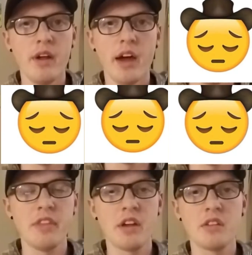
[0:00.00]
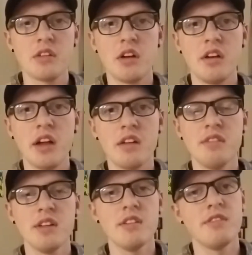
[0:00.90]
it. I don't really think it's going to
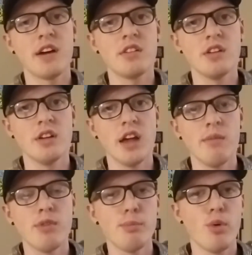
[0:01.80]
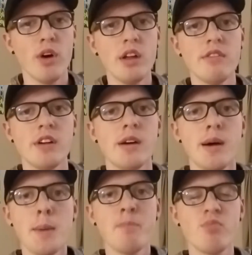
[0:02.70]
negatively affect your game. The point of it
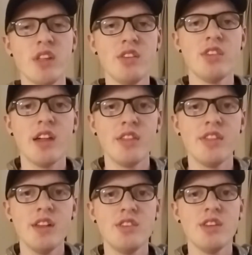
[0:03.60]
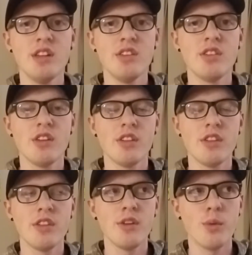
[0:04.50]
is that this is
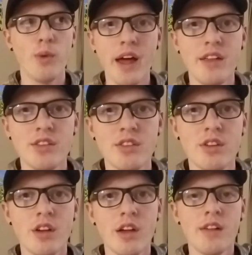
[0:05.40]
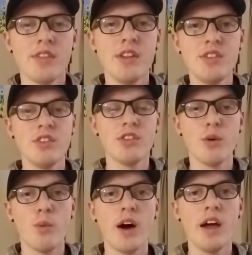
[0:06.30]
the West. This is
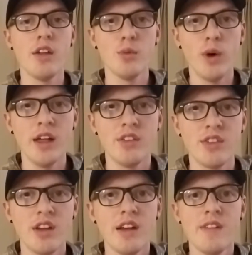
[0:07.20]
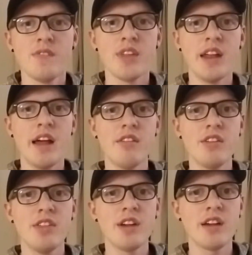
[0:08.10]
the Wild West. And
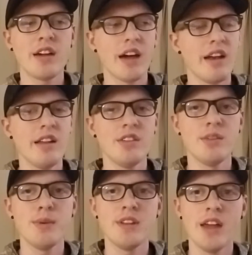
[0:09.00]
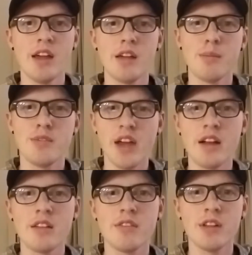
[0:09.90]
everything kind of needs to be taken
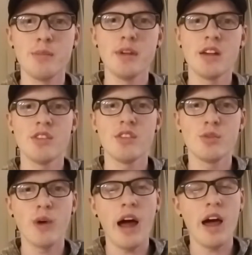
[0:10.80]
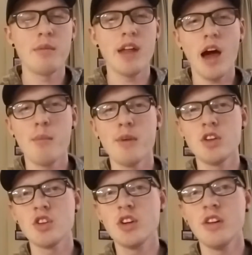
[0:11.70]
objectively because there's not
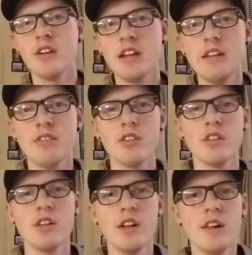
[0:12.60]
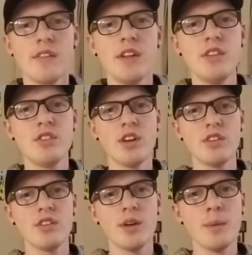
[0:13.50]
much good or evil. It's
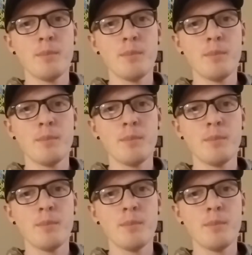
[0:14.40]
just,